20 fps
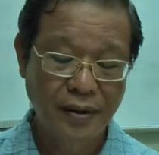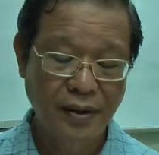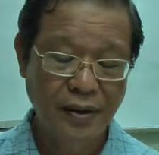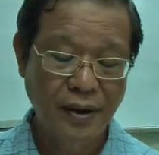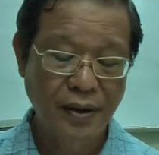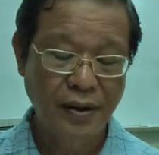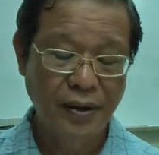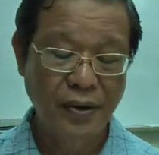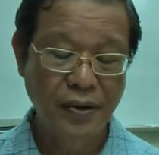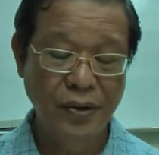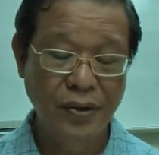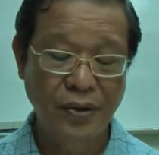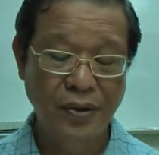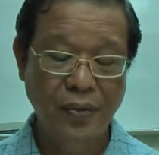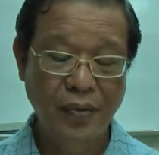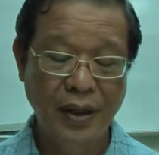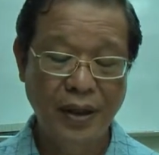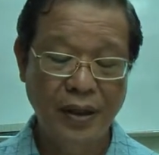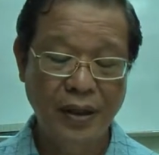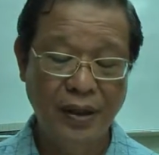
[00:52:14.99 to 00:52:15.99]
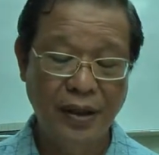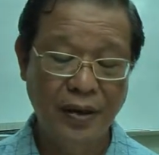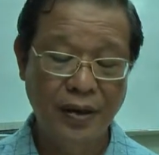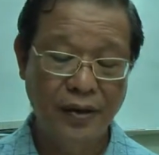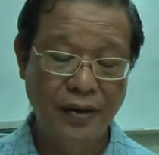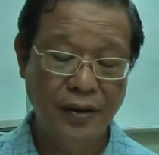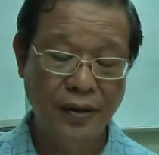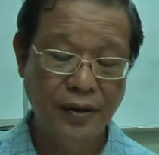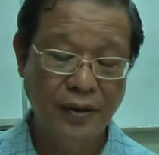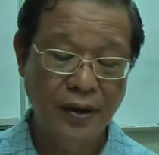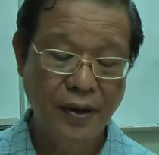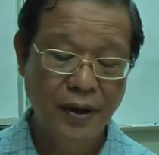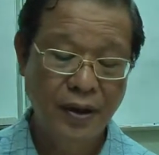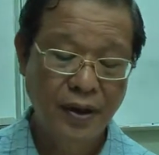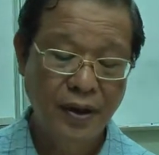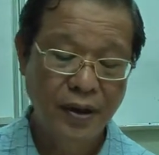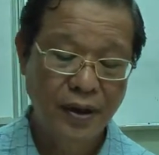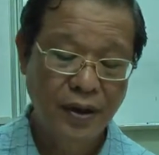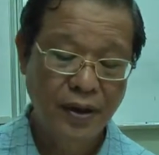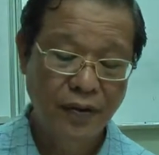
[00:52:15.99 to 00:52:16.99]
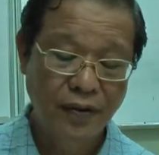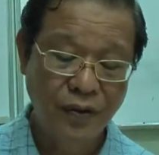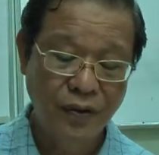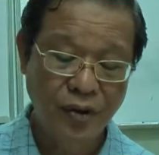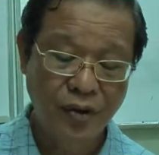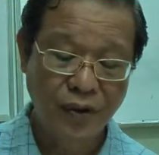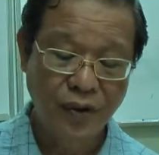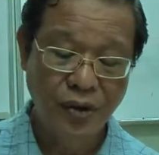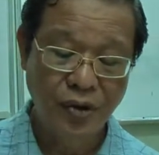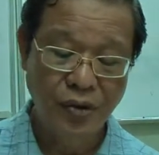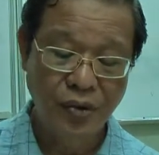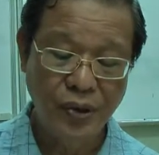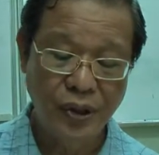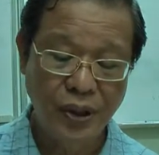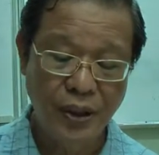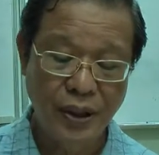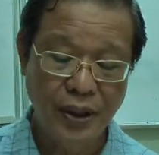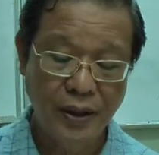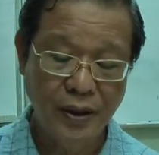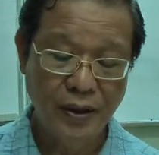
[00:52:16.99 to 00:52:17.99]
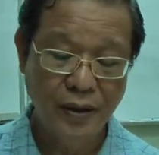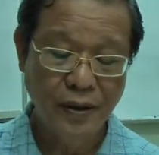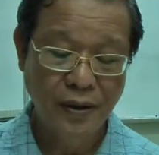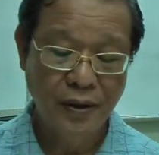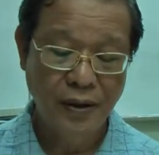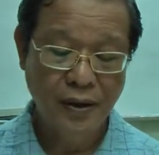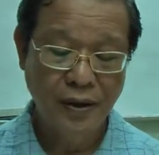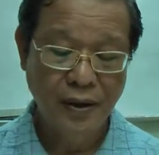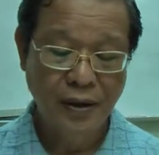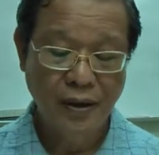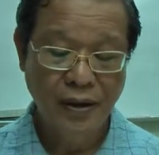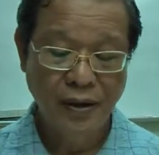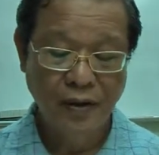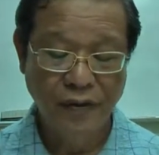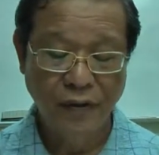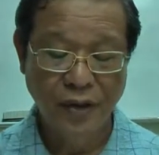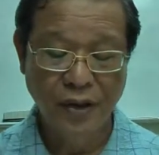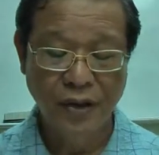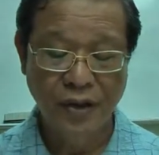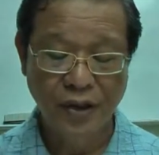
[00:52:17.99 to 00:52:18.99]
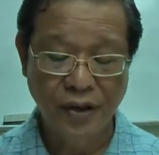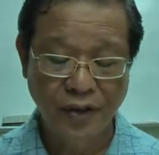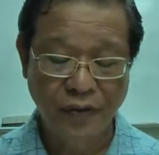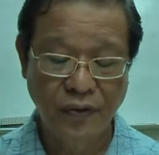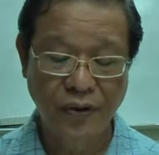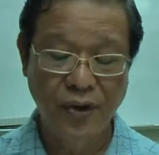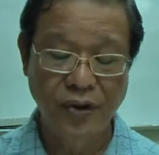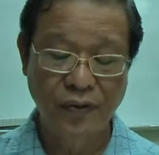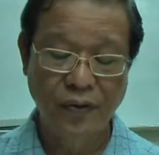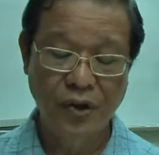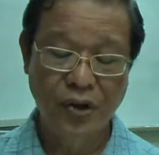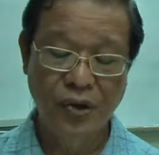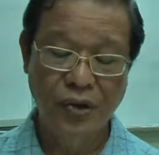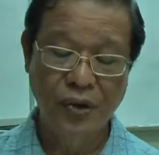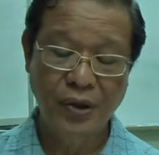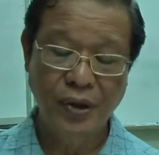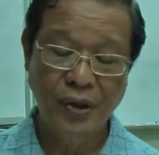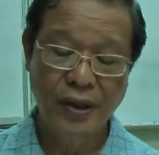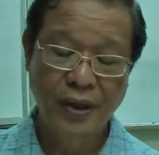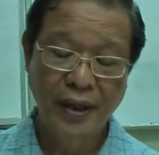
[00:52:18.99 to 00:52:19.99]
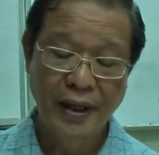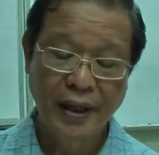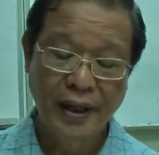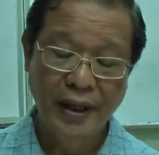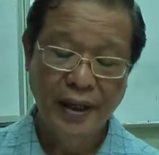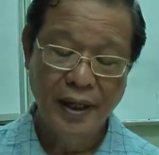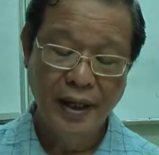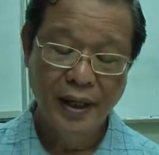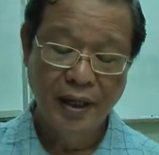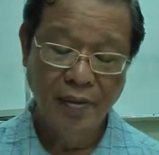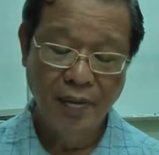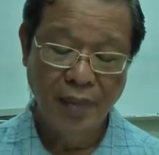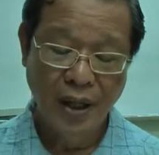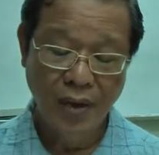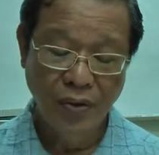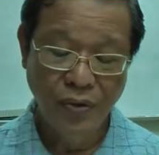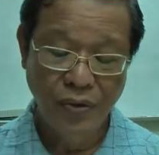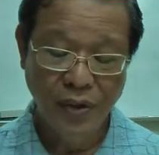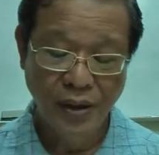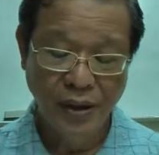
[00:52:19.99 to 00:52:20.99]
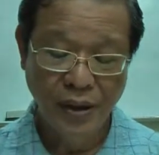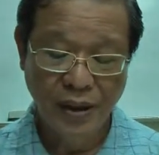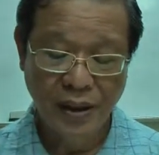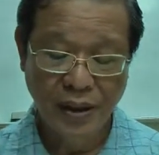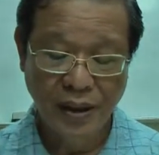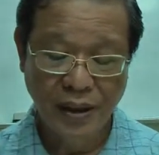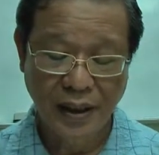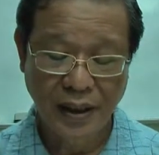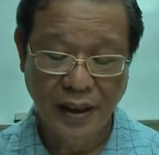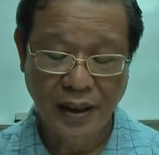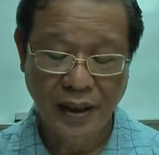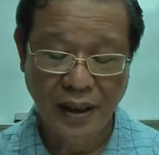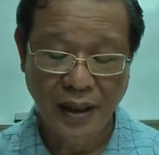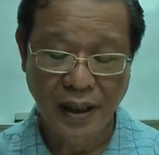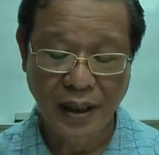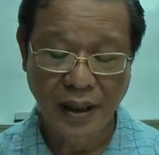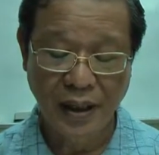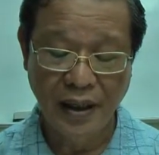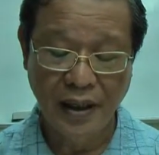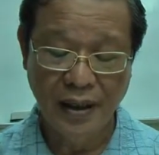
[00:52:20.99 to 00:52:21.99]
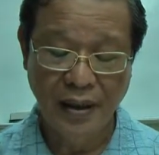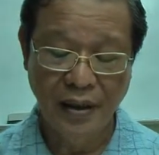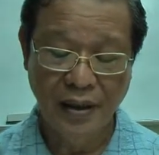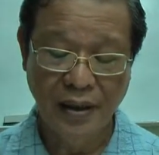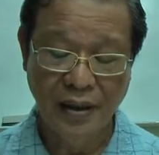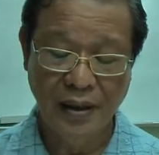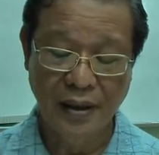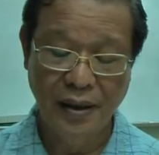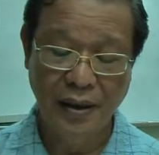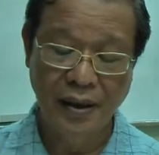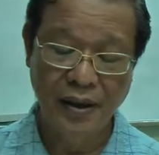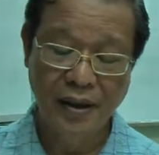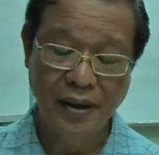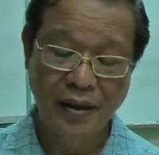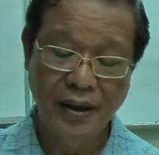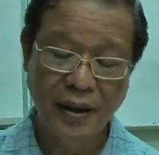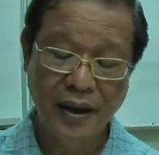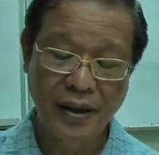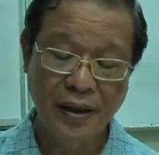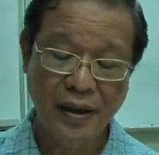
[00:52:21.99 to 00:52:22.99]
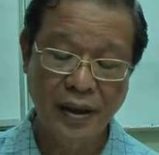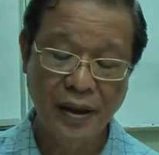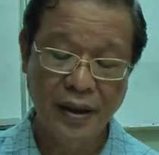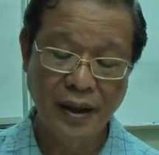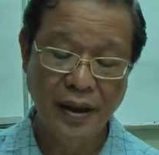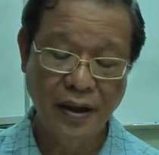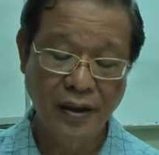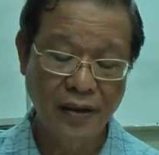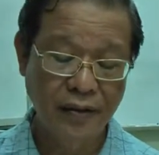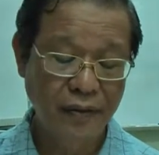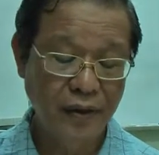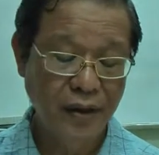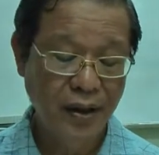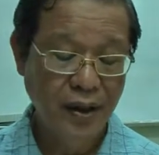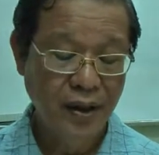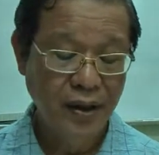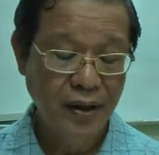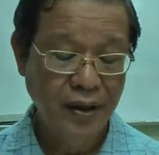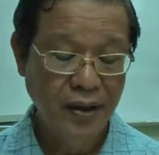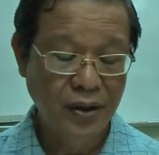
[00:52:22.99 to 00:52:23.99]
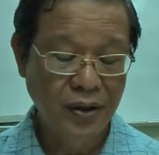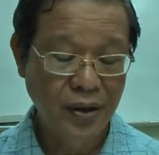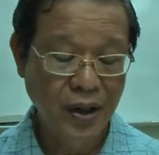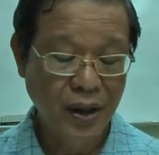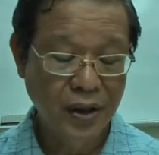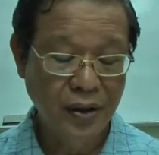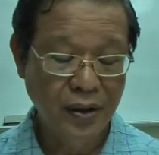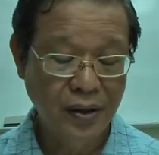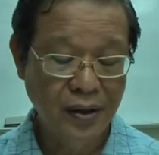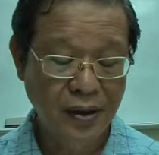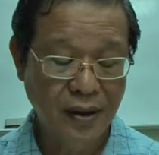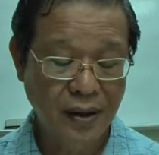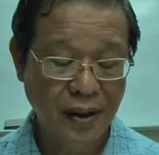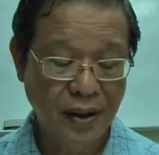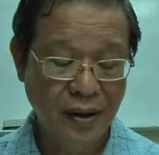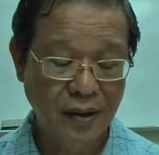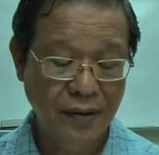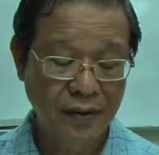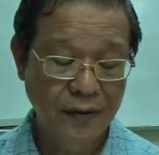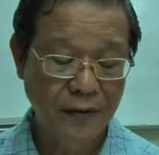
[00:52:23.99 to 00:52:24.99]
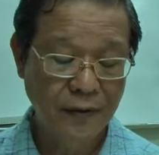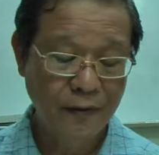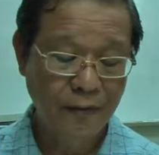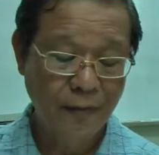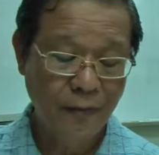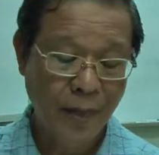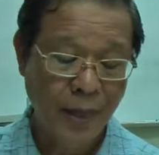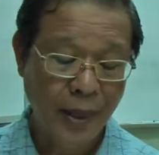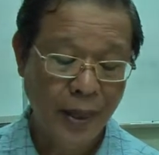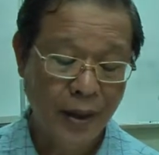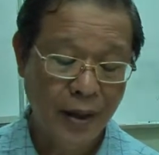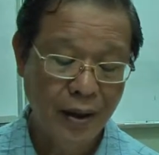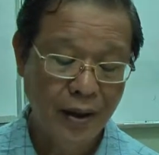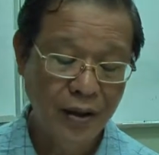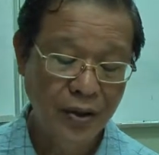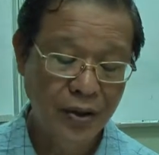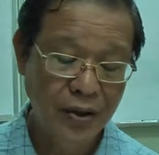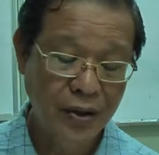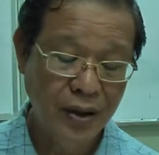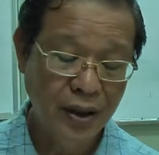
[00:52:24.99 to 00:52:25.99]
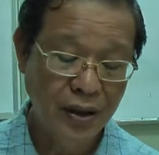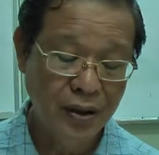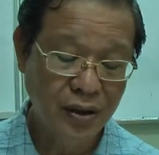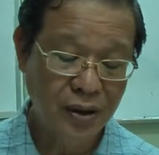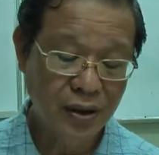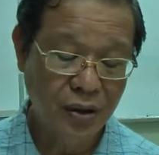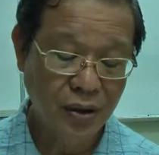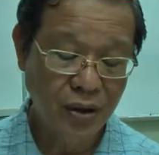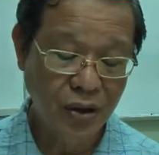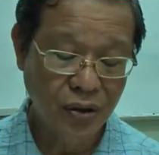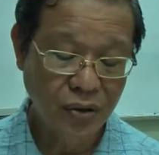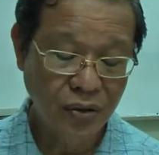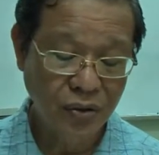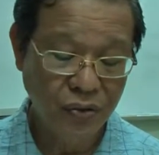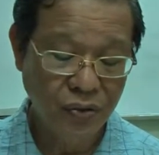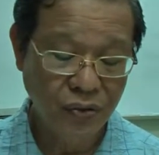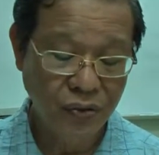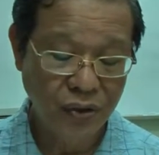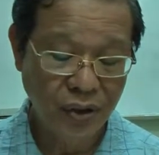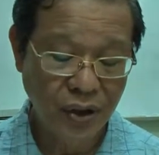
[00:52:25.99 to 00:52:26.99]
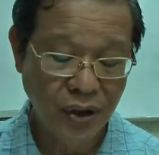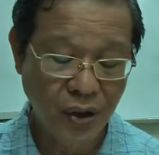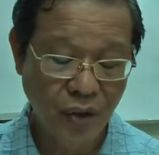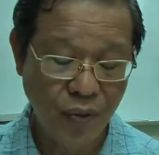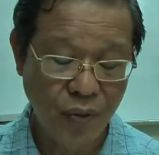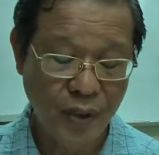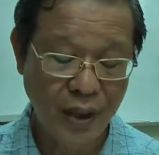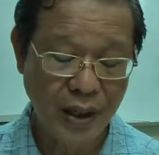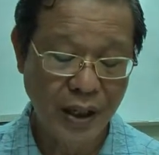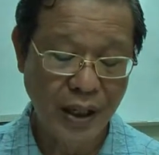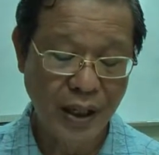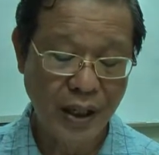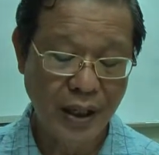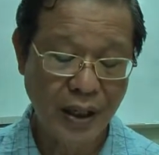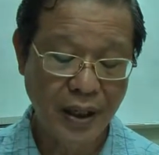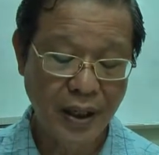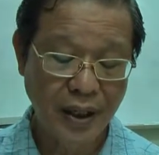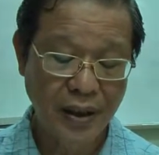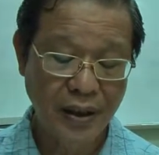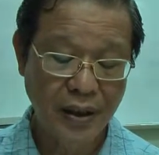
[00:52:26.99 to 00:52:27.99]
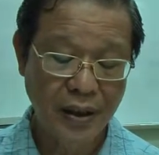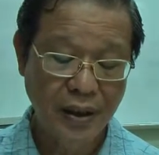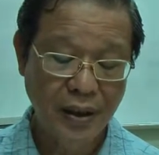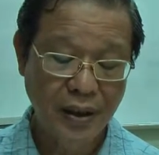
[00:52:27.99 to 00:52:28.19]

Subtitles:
He goes into meditation, the foot of a tree, a forest, the foot of a tree, a mountain, a glen, a hillside cave, a charnel ground, a jungle grove, the open air,